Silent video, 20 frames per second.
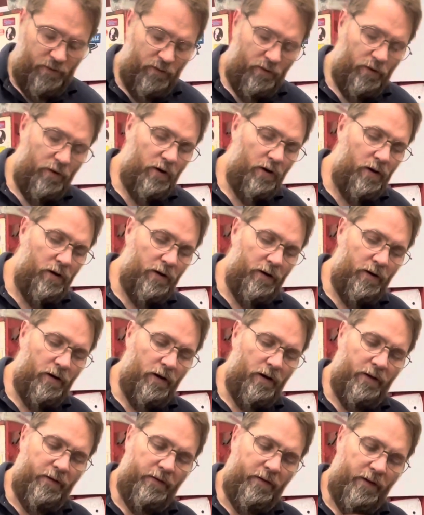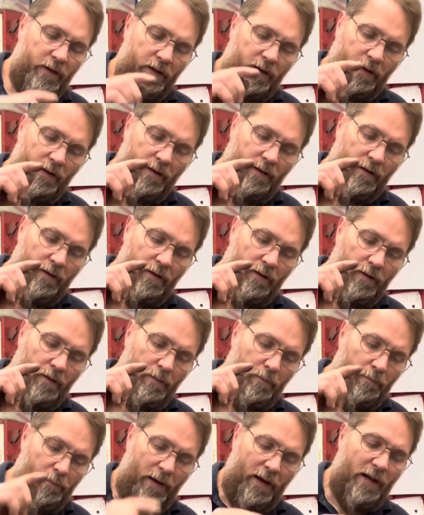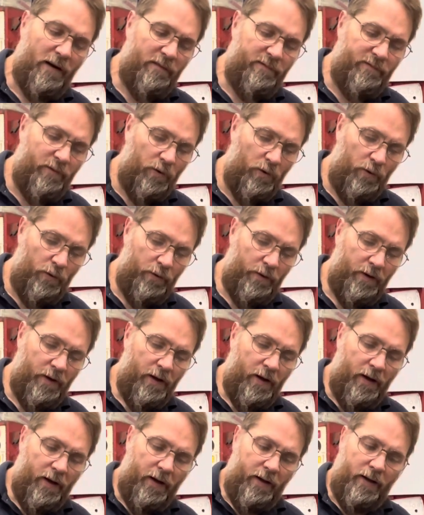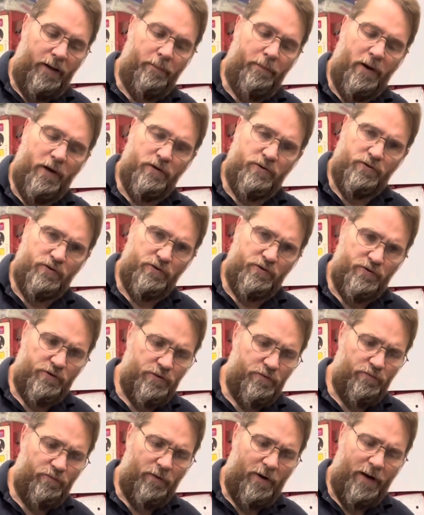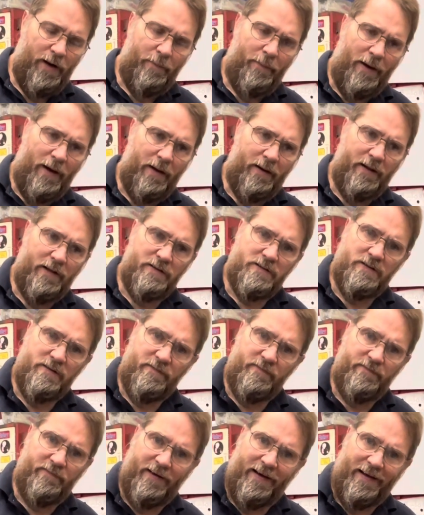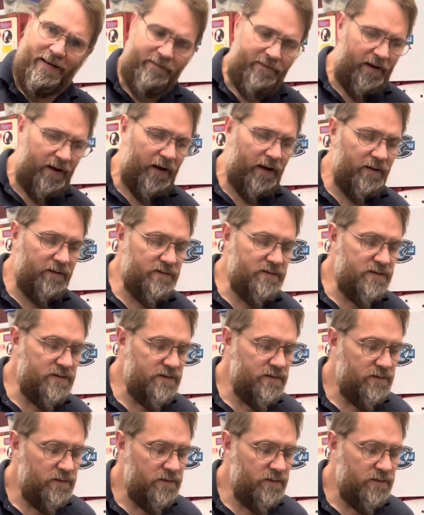going to call it, on the manifold, and it measures right about 1 5/8.